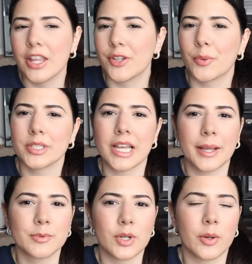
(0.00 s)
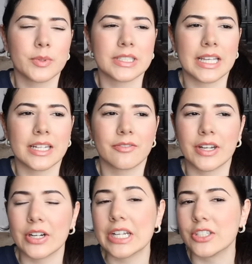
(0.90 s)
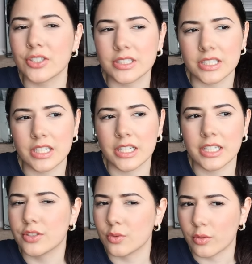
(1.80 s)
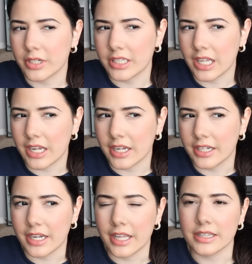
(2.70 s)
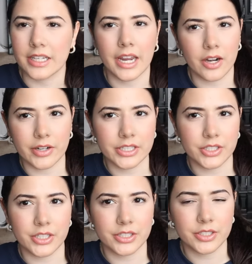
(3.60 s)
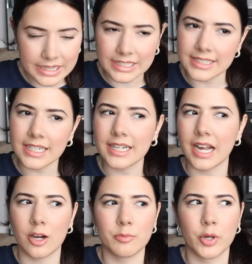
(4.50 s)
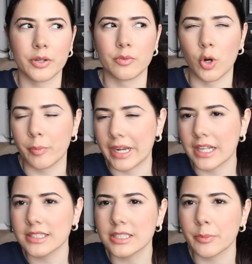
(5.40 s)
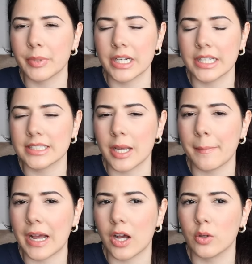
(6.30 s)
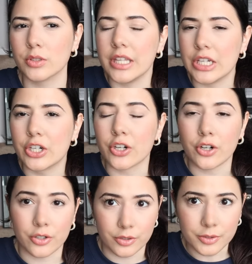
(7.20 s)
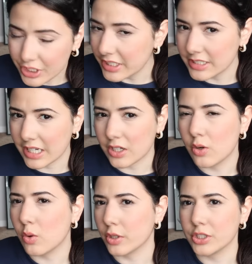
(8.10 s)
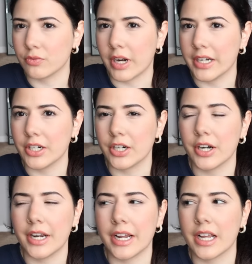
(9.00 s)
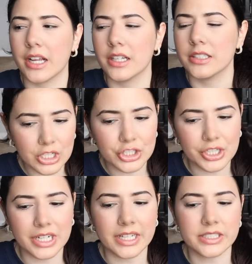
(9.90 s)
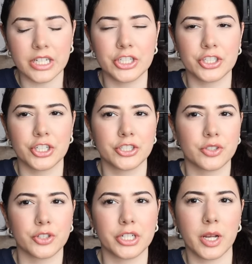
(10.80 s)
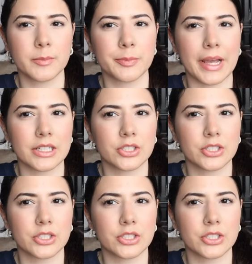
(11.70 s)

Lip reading: there were times where I was like very interested in storyline and the characters. And that's like a cowboy romance, but it's about the girl. She's like a horse rider and she gets injured, so she comes back